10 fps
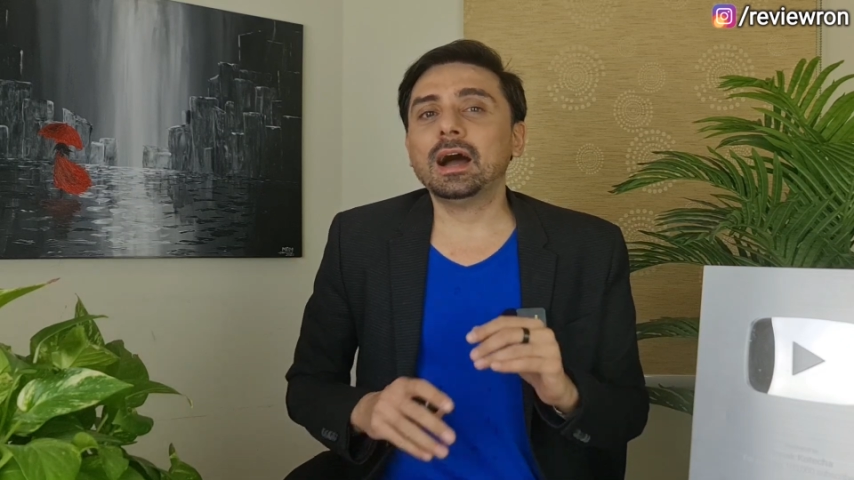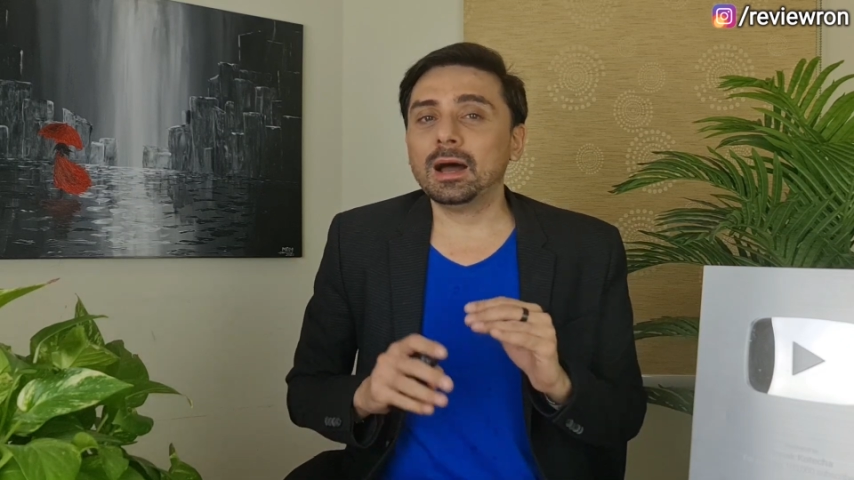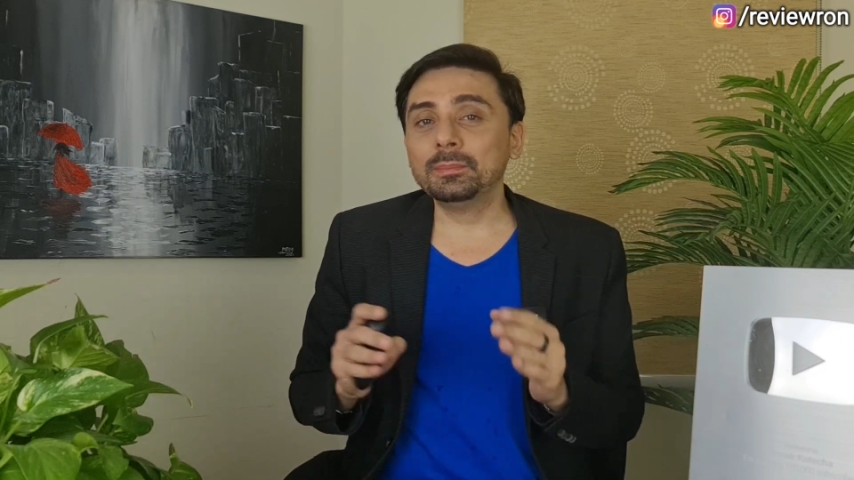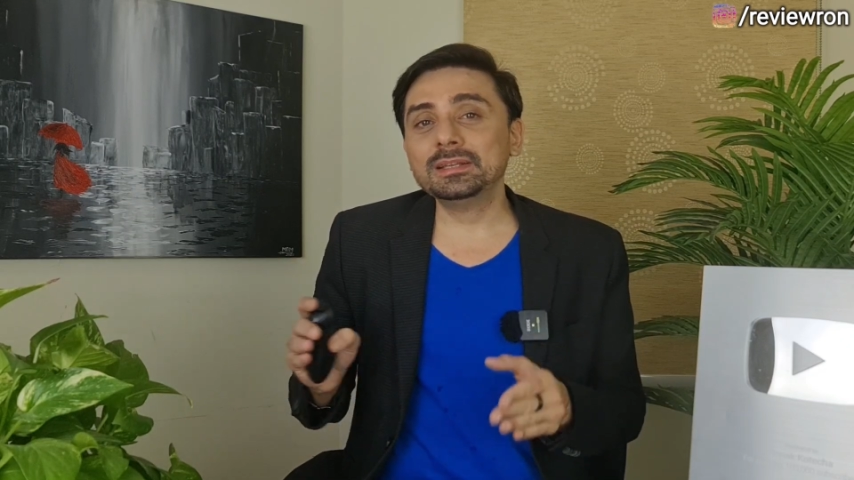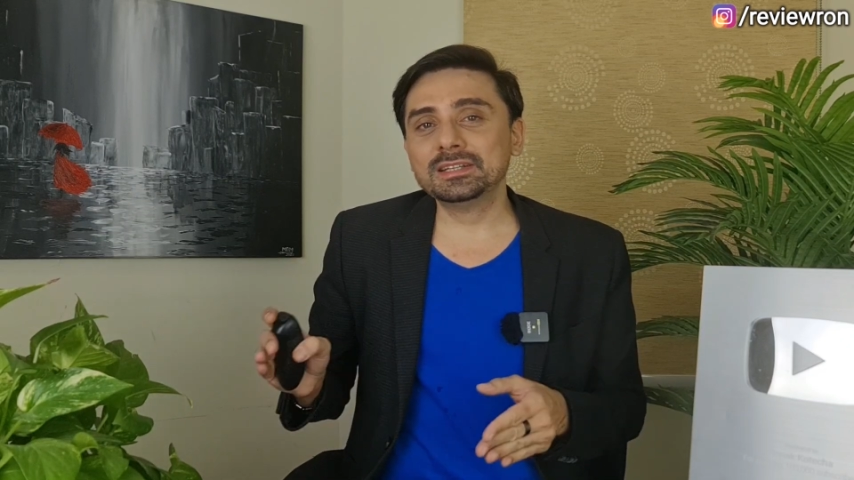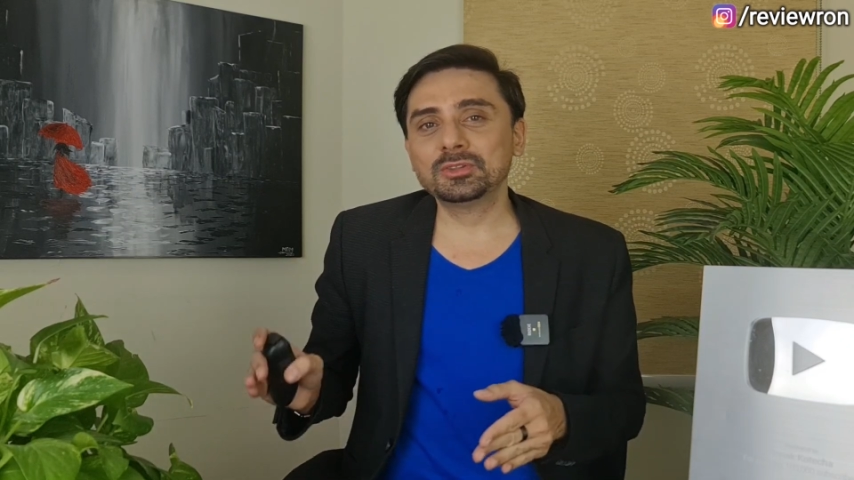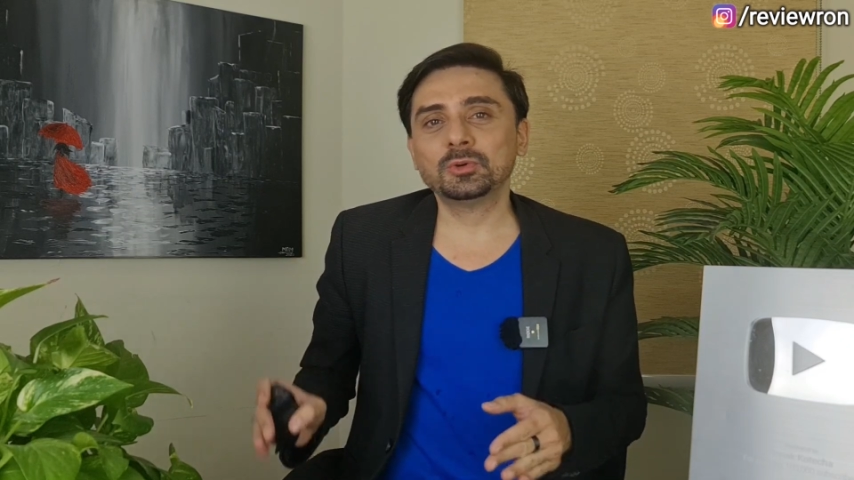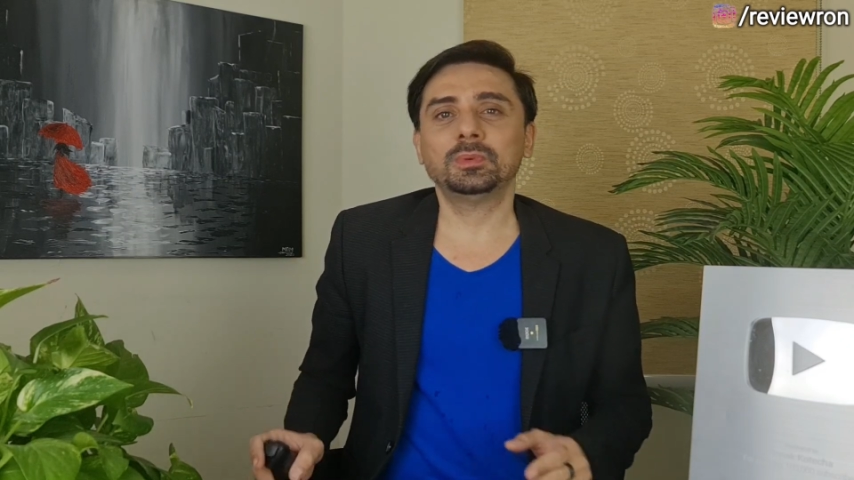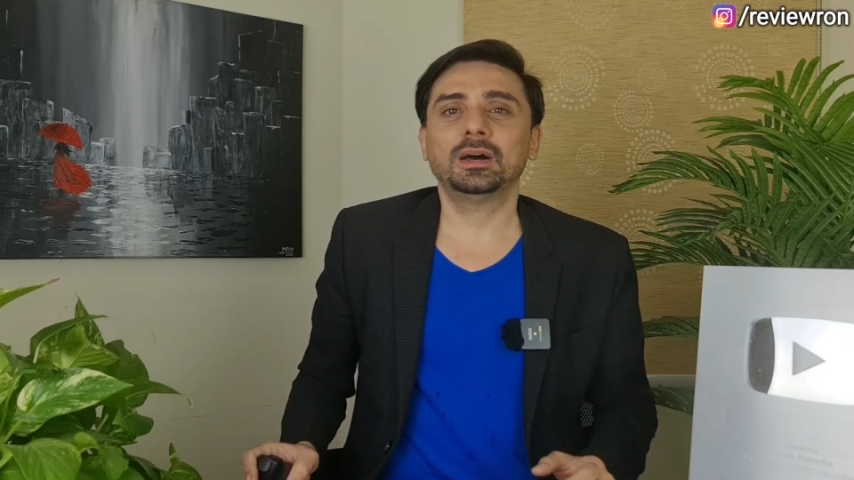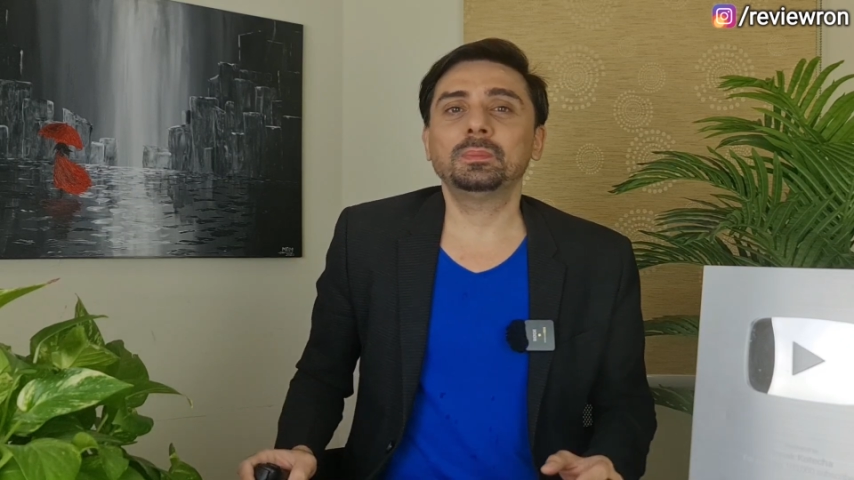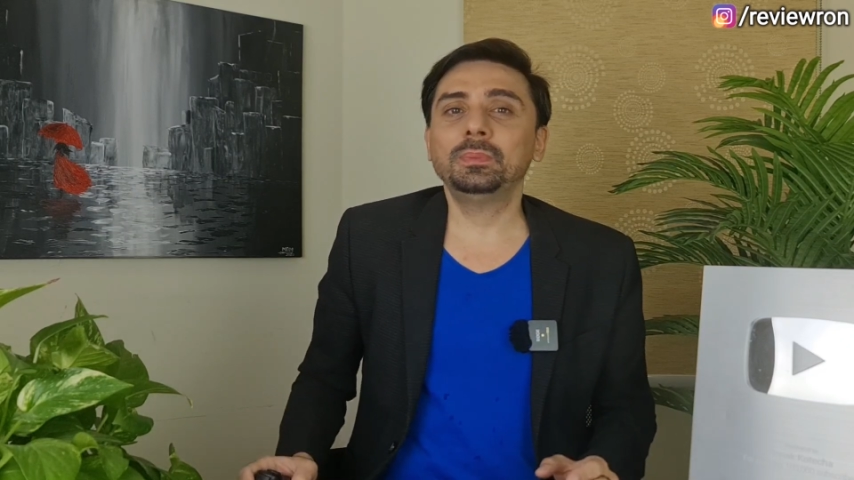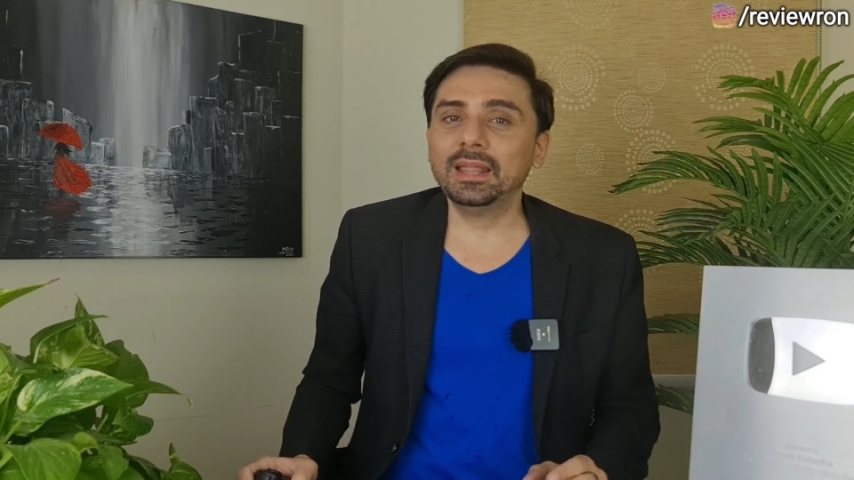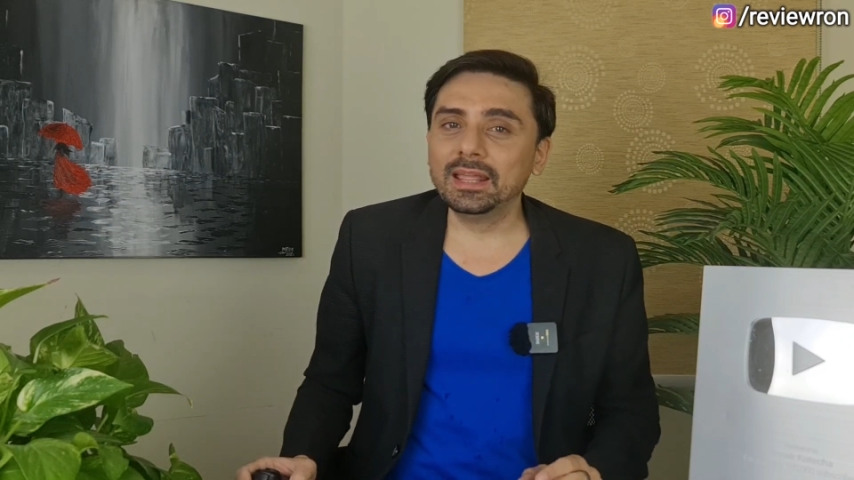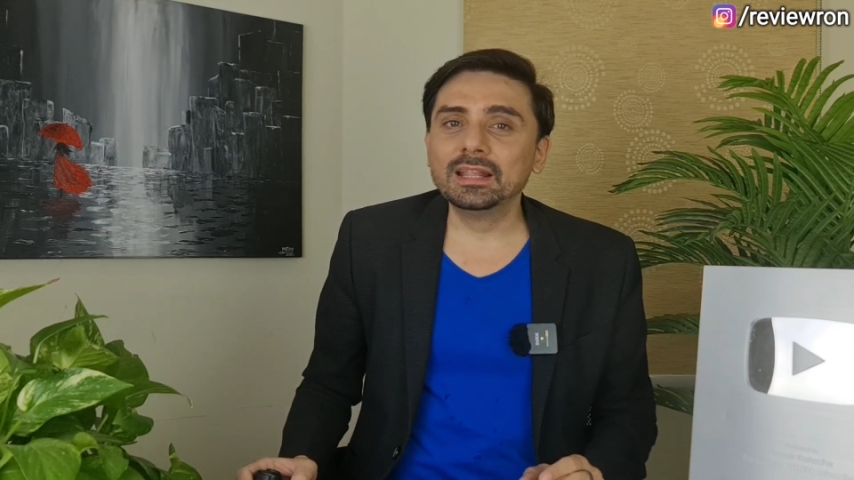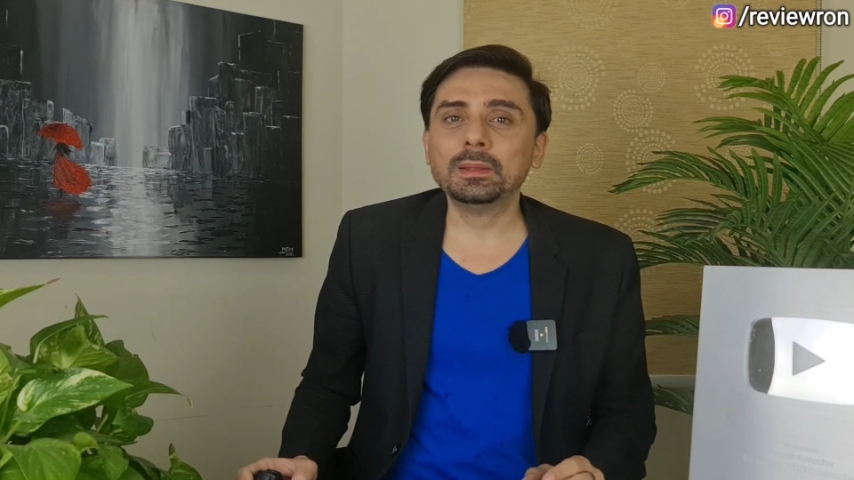Ami Je Tomar
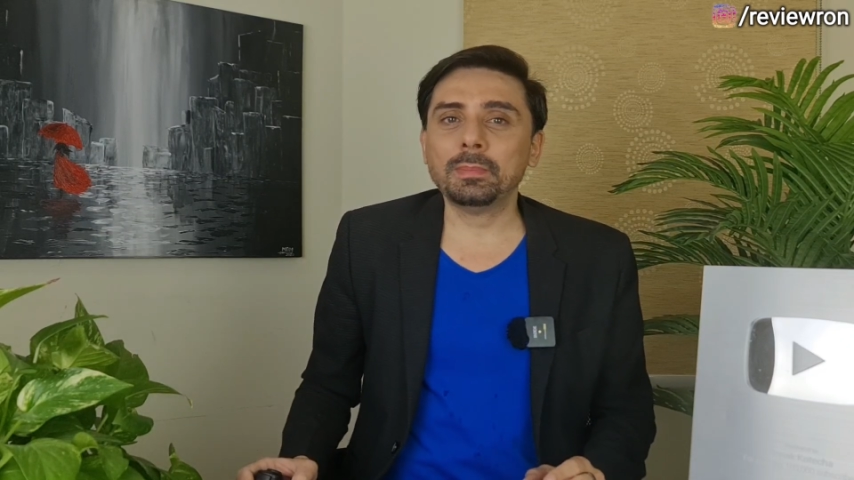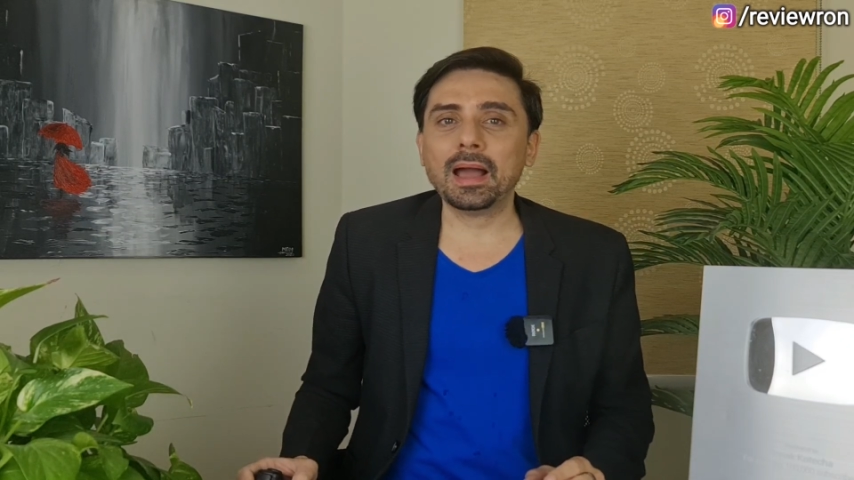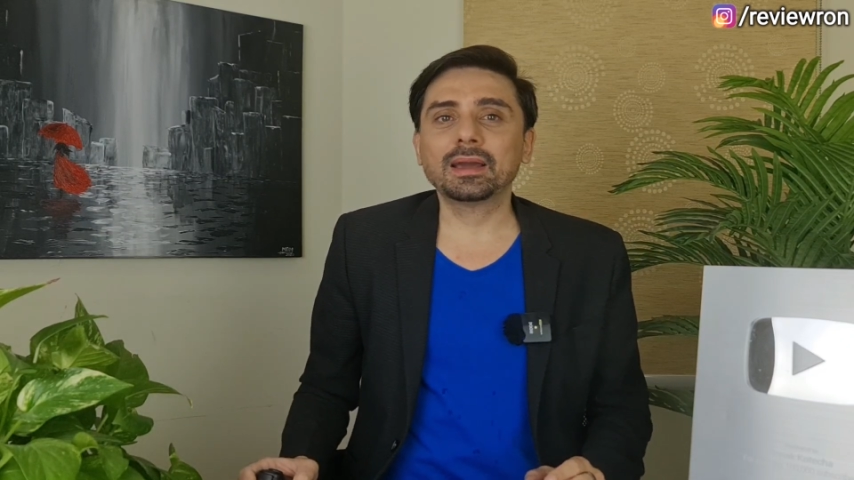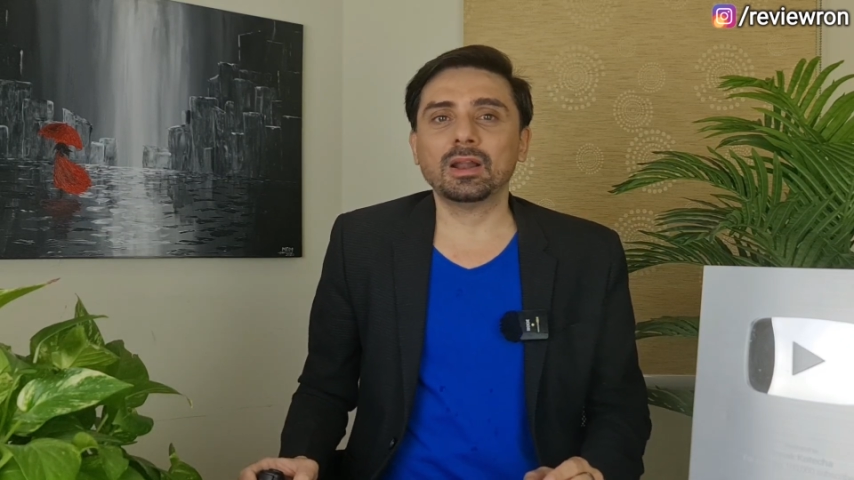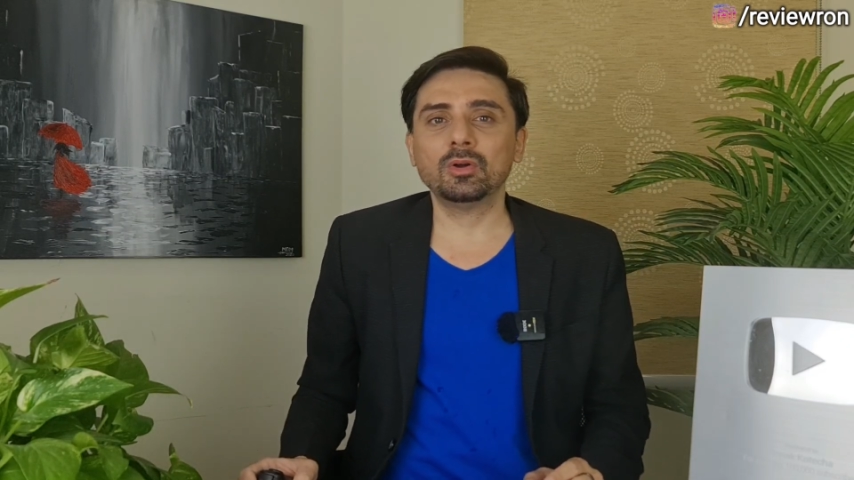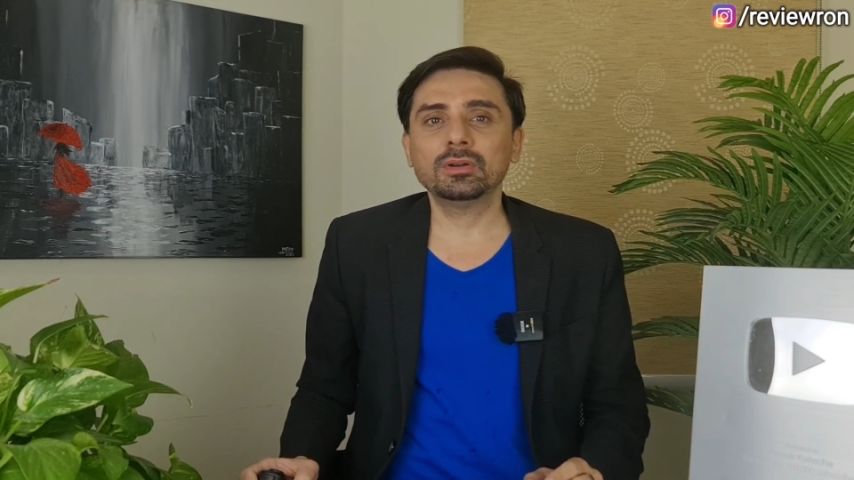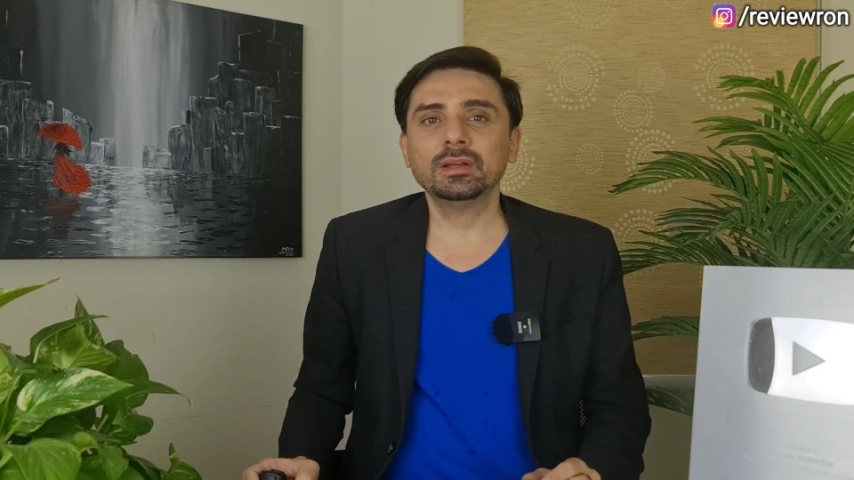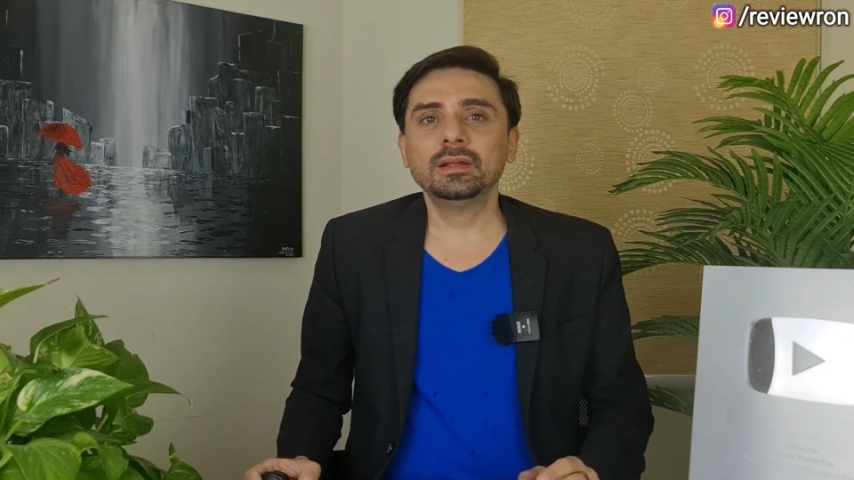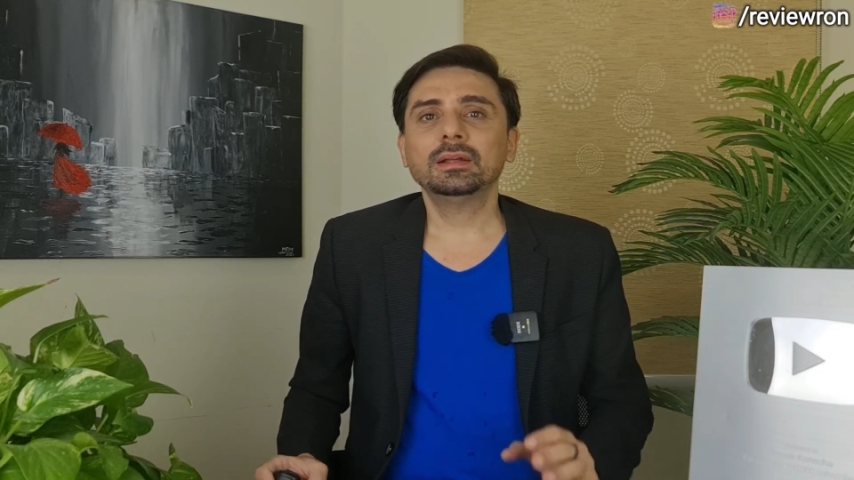playing in the background